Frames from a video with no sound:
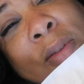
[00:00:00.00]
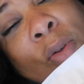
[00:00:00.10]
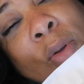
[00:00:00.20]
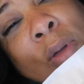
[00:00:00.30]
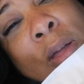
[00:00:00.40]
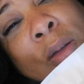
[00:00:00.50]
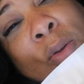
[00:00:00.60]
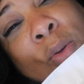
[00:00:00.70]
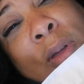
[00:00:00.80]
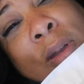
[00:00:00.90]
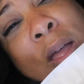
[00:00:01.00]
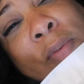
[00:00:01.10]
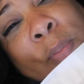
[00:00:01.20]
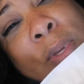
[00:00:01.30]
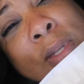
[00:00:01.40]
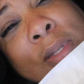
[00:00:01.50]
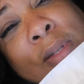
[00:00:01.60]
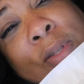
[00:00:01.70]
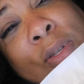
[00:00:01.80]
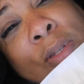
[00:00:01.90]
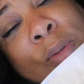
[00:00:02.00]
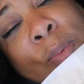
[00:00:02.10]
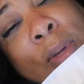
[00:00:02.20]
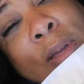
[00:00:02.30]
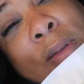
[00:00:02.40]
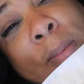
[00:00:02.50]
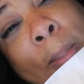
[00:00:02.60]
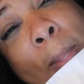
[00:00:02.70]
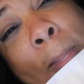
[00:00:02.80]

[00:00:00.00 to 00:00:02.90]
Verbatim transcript: Who who couldn't have a piece of the gingerbread?